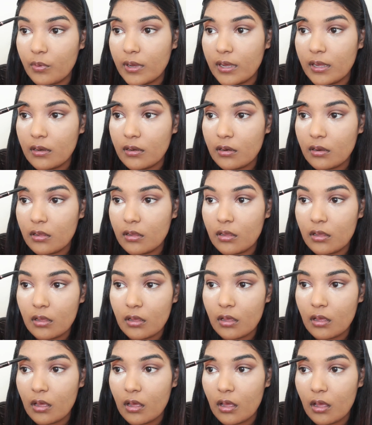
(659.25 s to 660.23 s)
one.
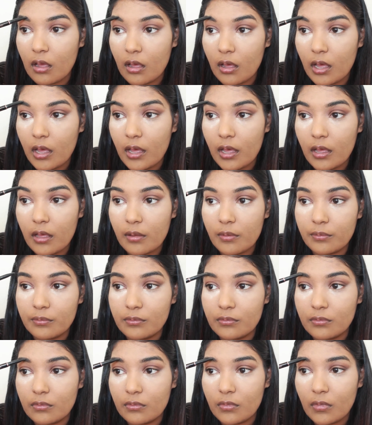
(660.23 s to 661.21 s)

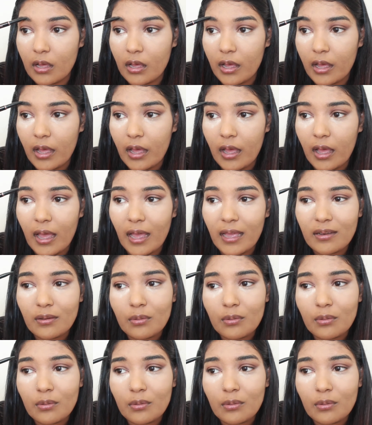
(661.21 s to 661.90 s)
I